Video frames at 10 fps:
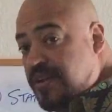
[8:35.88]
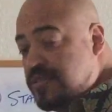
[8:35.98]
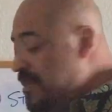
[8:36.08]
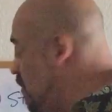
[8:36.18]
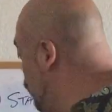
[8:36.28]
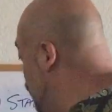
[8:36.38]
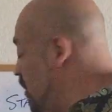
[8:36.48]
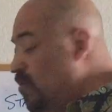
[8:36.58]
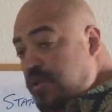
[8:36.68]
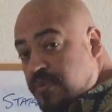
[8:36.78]
an else, then it would be
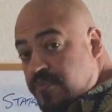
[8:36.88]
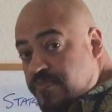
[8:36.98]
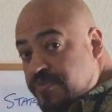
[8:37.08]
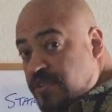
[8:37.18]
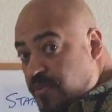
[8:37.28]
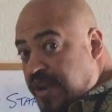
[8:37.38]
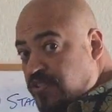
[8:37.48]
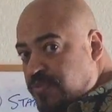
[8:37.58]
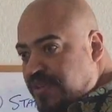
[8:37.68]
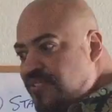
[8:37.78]
equal to
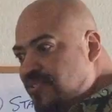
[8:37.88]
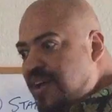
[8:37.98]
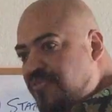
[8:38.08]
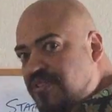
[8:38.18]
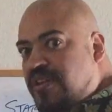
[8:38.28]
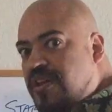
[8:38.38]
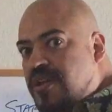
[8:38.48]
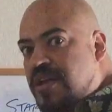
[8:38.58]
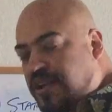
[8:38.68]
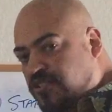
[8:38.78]
branch because you'd have to
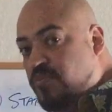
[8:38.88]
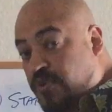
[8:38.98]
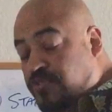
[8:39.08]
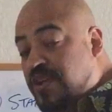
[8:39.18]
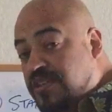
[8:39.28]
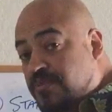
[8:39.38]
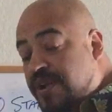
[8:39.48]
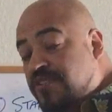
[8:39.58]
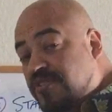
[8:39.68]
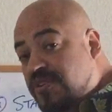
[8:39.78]
execute both sides of the
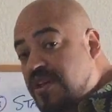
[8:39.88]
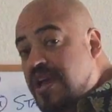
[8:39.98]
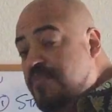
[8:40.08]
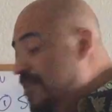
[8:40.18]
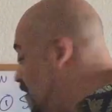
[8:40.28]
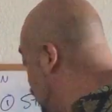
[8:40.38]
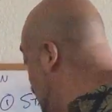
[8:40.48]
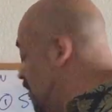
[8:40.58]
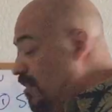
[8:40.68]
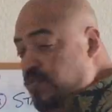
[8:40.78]
branch every time, and that's the
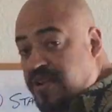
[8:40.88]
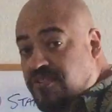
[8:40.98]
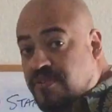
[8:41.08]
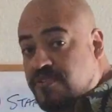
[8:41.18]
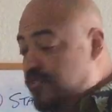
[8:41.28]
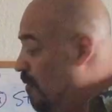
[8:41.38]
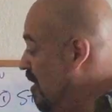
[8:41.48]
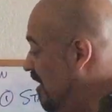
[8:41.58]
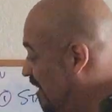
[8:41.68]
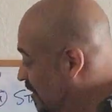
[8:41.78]
same thing as branch coverage. So
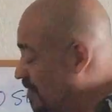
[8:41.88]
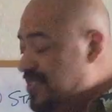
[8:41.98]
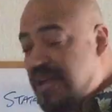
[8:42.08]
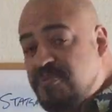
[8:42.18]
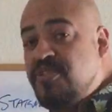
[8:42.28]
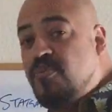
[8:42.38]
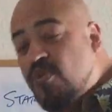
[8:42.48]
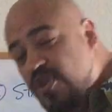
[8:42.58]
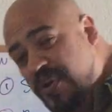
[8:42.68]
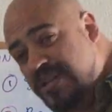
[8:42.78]
in this example, there
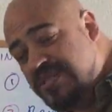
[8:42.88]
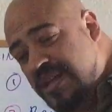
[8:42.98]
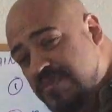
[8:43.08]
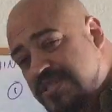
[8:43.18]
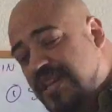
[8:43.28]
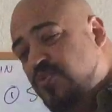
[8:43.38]
were no else statements.